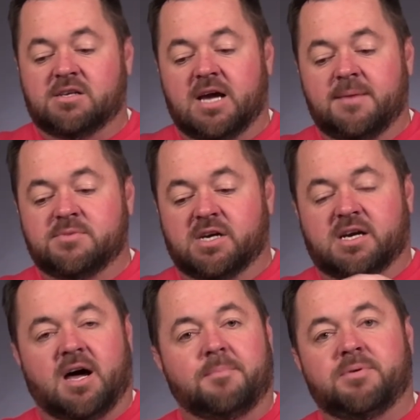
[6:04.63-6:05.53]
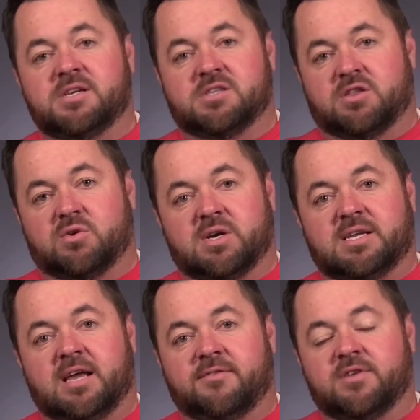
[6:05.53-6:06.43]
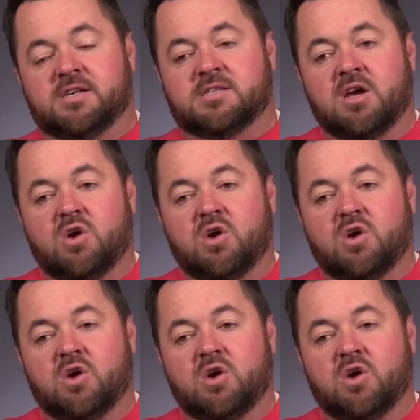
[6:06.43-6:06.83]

times a company's authoritativeness